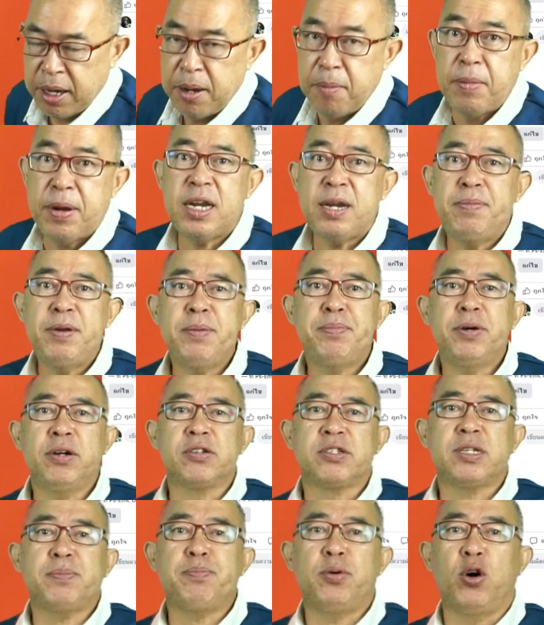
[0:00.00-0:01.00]
Many people
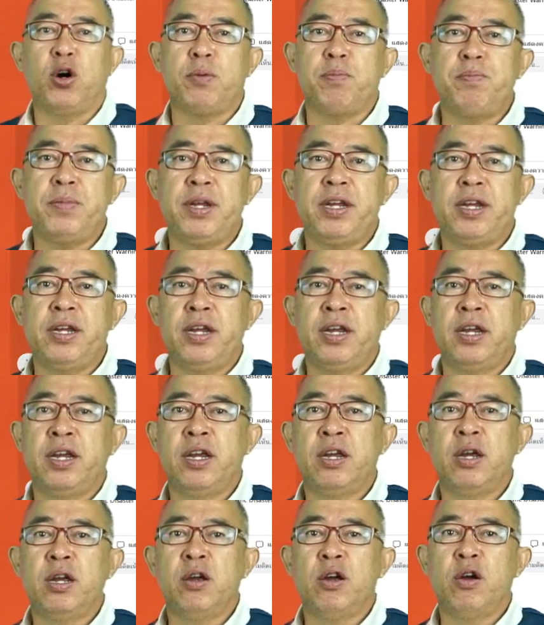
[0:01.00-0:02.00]
support me
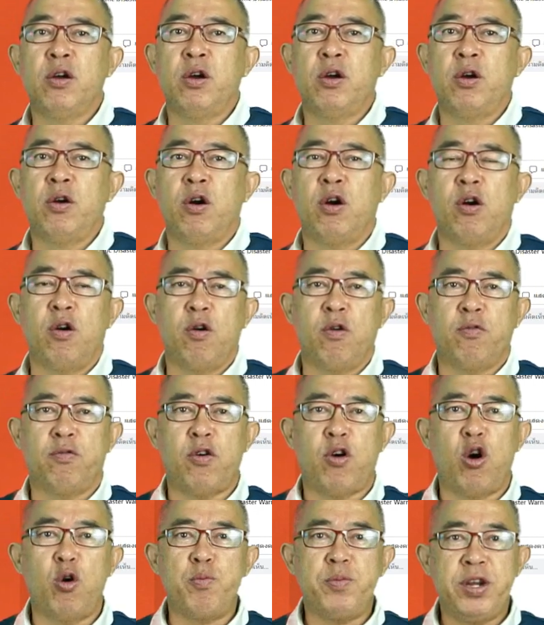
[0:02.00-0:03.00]

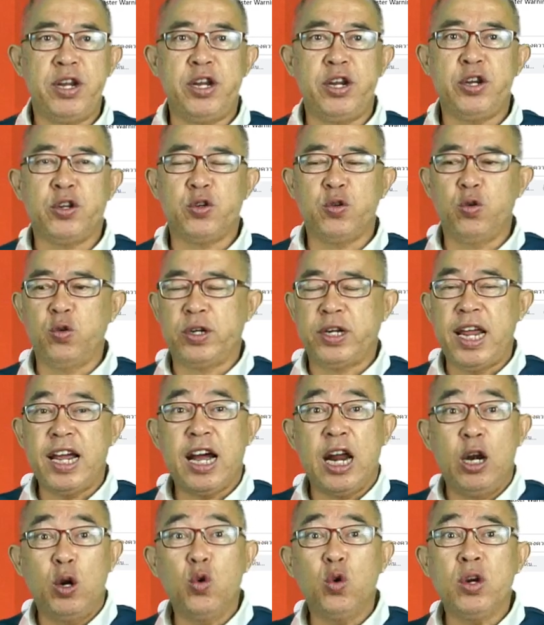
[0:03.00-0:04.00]
for me to take
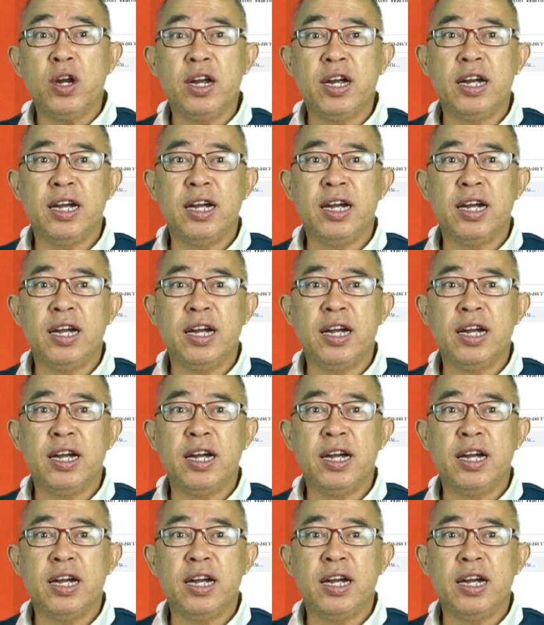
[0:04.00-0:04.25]
a look